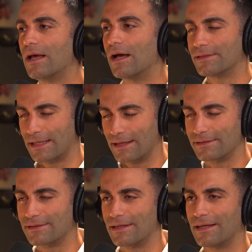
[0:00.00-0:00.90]
I was like,
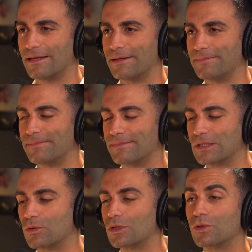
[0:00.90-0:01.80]
"Yes."
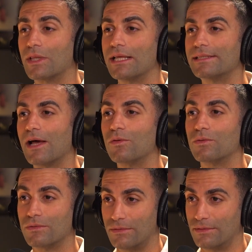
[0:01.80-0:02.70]
So that's how
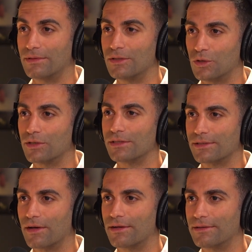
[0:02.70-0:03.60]
the journey
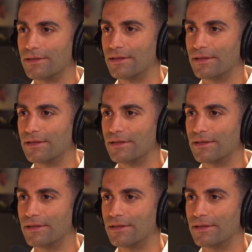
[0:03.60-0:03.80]
started.